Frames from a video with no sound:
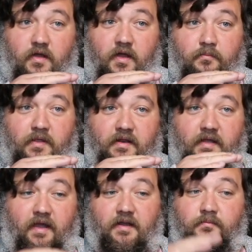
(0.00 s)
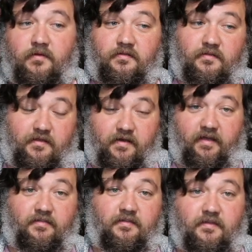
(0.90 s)
media item to the
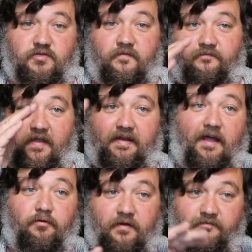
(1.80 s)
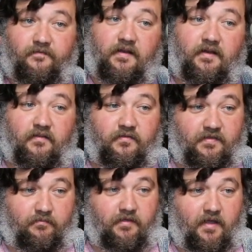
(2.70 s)
next, essentially fade out and fade in at the
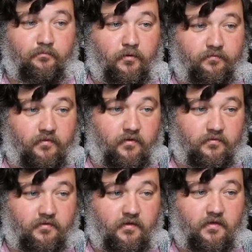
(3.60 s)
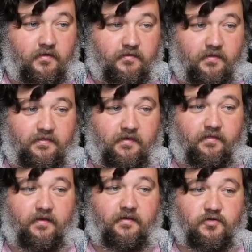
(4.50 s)
same time, both of those. So let's see how
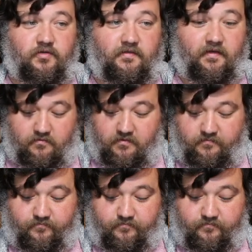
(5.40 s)
that initially sounds.